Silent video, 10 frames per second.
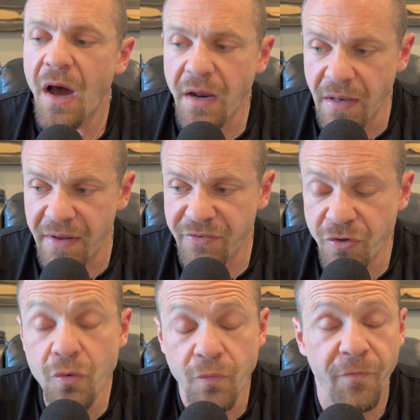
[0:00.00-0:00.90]
unless
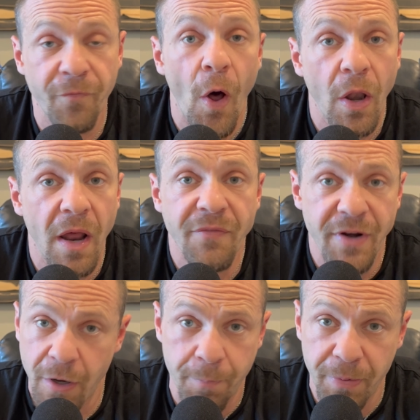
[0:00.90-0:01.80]
you fall out of an
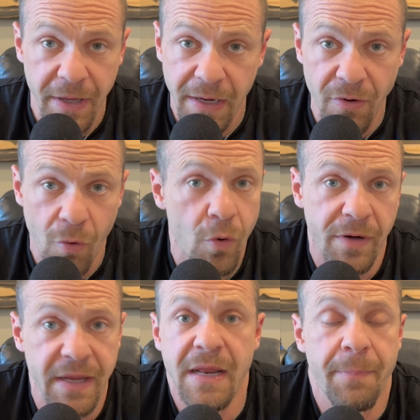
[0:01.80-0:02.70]
airplane or
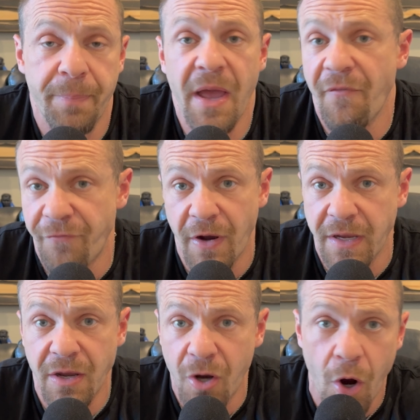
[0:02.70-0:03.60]
get hit by a
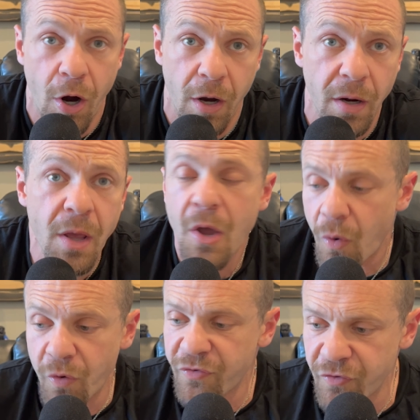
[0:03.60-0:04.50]
fucking car
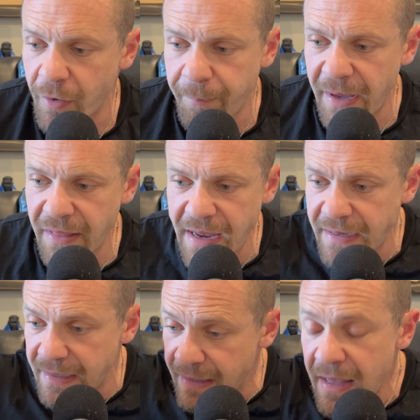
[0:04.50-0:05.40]
or struck by
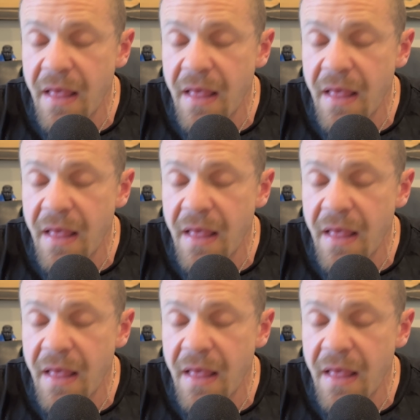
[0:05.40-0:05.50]
lightning.